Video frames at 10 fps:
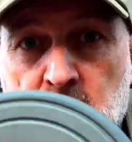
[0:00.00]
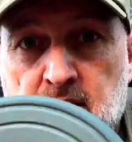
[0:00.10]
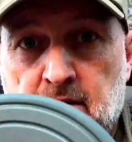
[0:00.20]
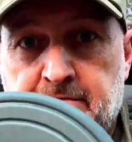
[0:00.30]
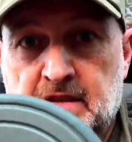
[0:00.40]

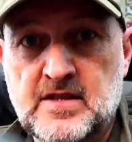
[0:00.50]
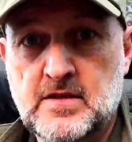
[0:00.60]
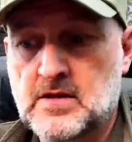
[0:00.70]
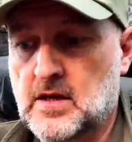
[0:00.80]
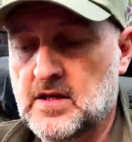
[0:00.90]
disc that fits
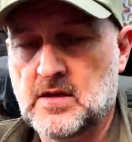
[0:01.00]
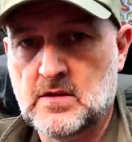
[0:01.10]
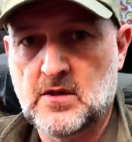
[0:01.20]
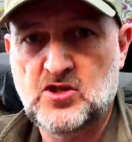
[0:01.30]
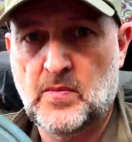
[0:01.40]
inside it, so
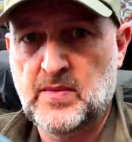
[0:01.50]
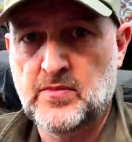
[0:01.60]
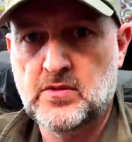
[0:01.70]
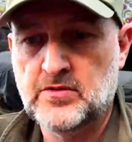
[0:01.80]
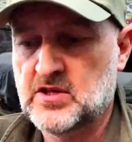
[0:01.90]
it's a chopping
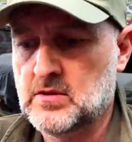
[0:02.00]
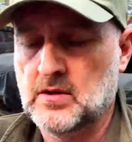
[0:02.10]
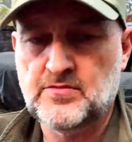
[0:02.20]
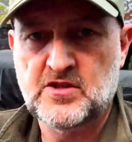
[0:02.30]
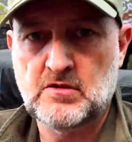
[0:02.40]
board
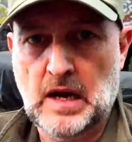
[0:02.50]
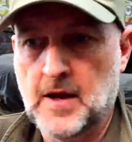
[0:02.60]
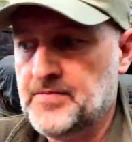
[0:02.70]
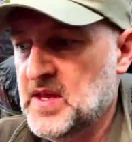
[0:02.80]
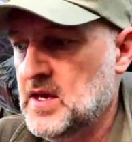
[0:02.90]
stroke
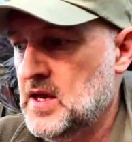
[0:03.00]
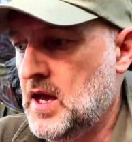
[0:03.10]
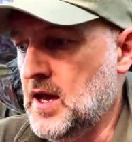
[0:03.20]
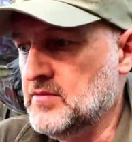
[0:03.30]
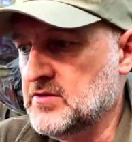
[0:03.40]
strainer.
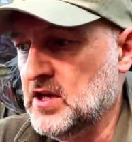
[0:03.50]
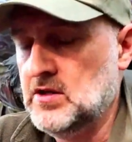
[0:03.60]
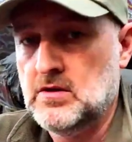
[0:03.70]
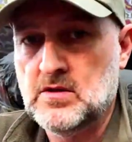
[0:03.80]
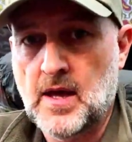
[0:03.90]
So I
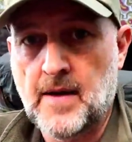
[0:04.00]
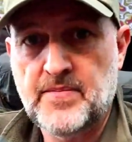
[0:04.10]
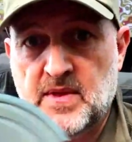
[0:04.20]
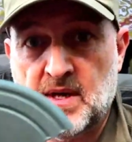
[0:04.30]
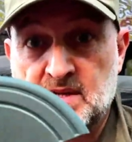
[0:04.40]
can use that
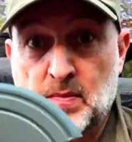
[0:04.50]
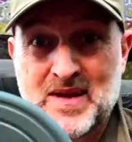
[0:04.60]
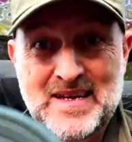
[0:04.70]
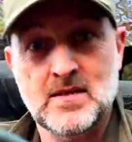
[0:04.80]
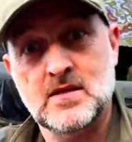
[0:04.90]
as the
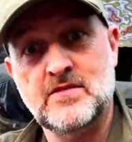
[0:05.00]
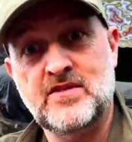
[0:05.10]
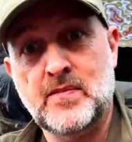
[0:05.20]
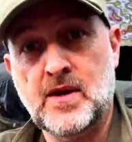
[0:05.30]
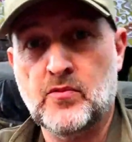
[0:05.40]
plate to
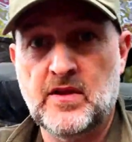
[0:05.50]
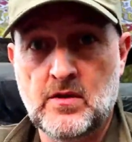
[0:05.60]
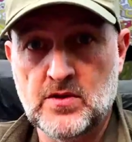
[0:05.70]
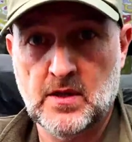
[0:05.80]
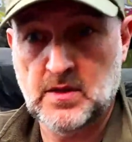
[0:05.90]
flip up with
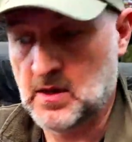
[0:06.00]
and also to